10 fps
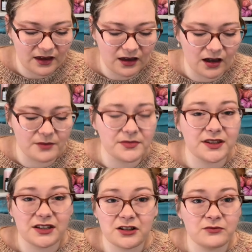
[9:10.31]
they
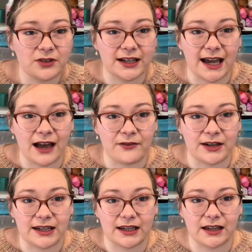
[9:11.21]
don't really have
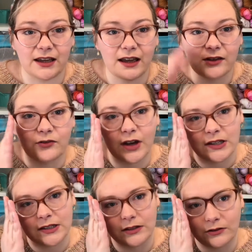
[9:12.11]
any advice
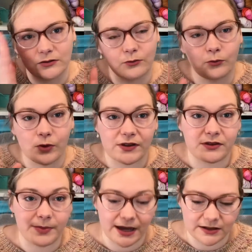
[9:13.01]
on whether the
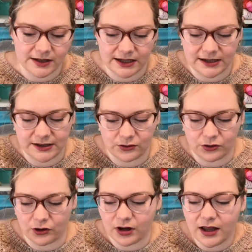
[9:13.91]
patterns are easy or not.